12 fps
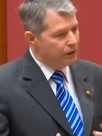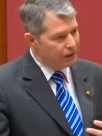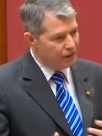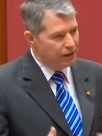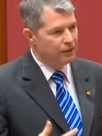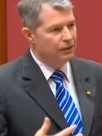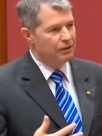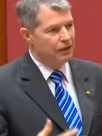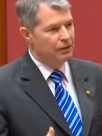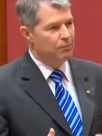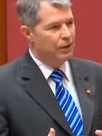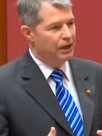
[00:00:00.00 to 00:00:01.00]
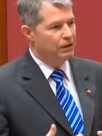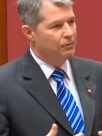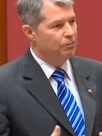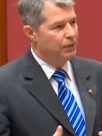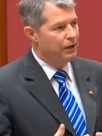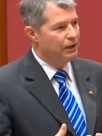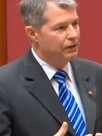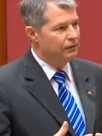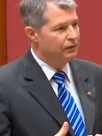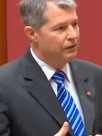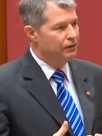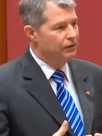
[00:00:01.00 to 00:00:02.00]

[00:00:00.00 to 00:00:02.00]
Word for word: And again, it came back in part